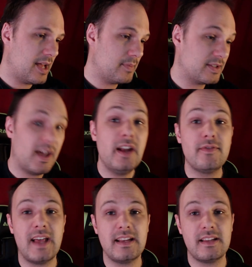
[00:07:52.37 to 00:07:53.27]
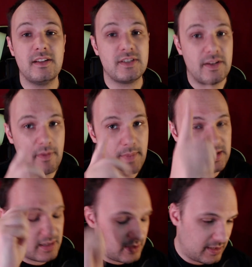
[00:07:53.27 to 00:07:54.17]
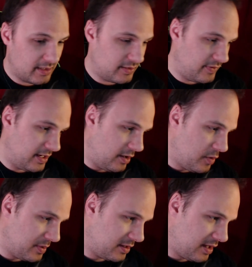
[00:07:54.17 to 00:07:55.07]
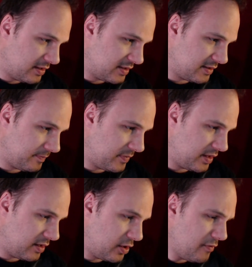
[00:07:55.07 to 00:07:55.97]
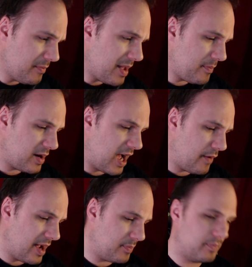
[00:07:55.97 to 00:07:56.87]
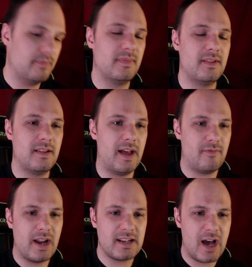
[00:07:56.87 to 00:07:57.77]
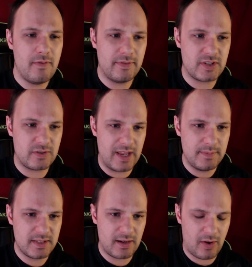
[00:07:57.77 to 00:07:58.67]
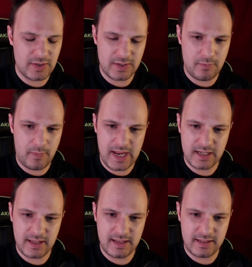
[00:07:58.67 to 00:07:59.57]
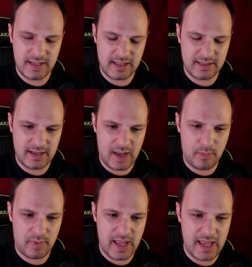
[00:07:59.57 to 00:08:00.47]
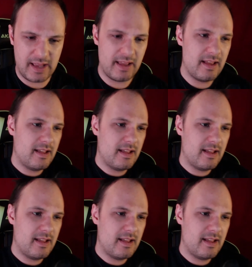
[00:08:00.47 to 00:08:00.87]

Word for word: Beside of that, I also have a message in this video, because you remember how I... Right now with streams, they're also weird in the sense that I'm playing